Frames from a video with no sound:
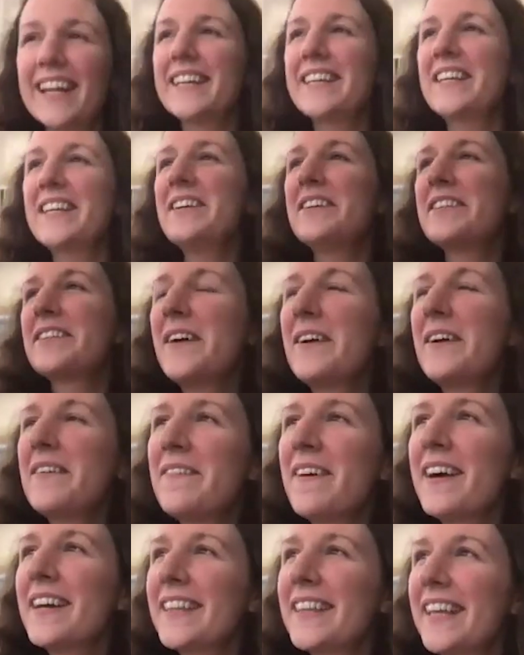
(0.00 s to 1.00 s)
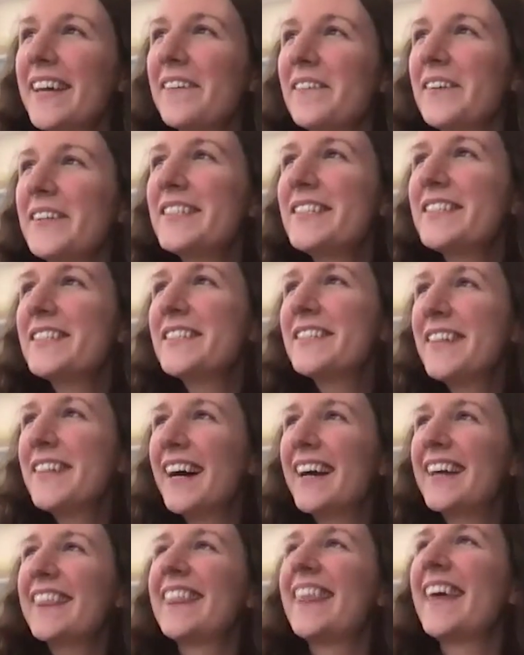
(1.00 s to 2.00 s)
you know, it's quite frightening once you
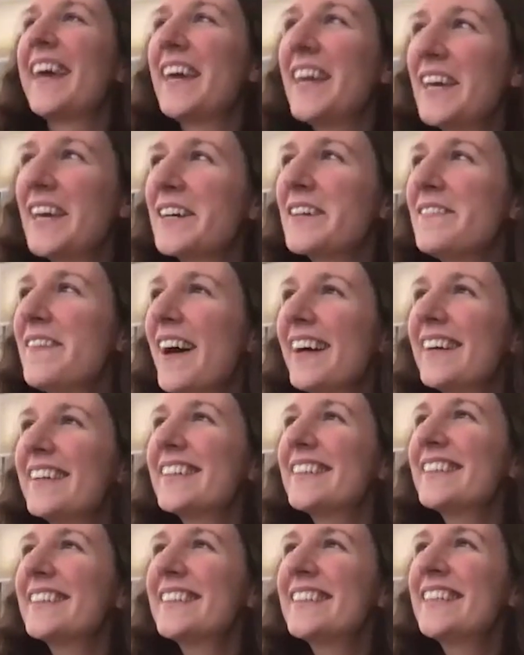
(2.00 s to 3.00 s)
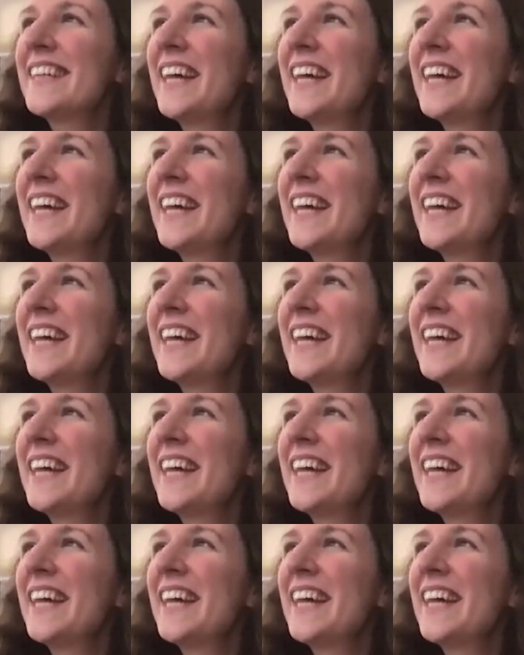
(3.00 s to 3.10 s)
start thinking about it